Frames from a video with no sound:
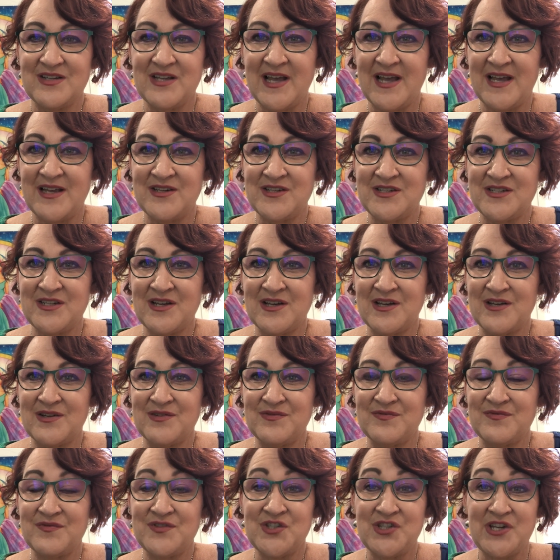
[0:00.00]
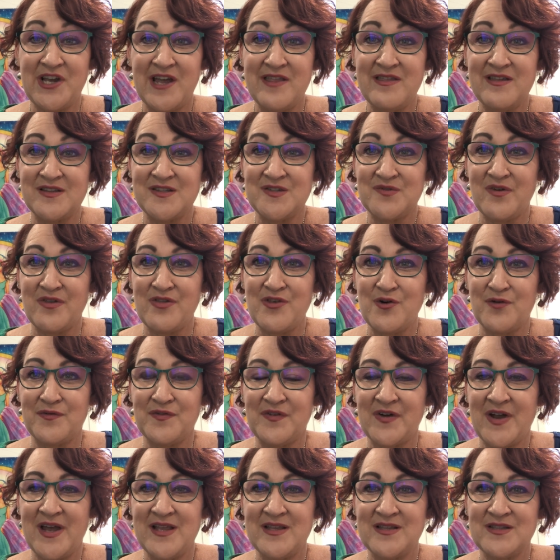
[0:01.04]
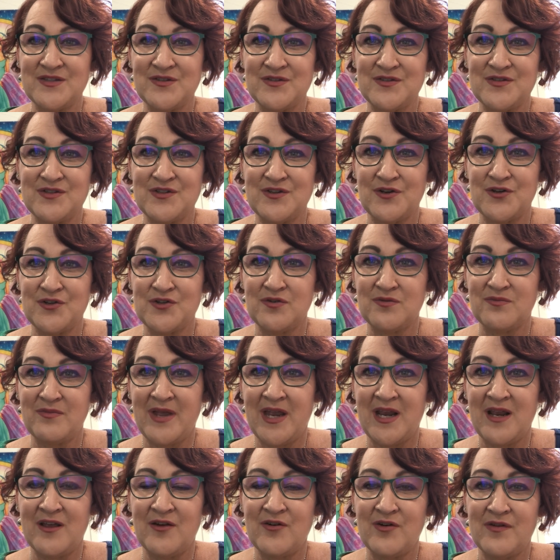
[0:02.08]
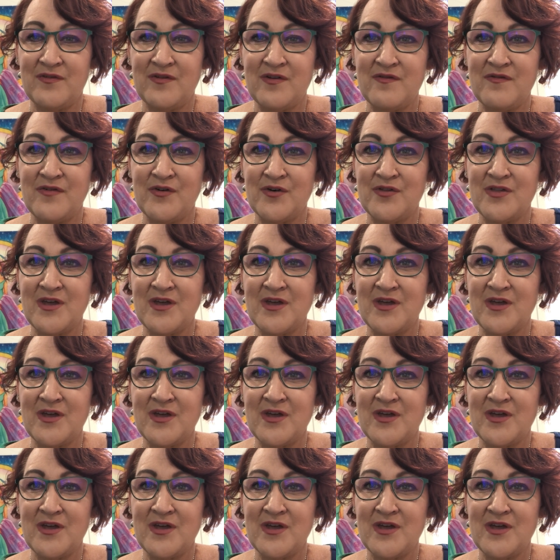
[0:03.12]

and share this with your friends on social media if you feel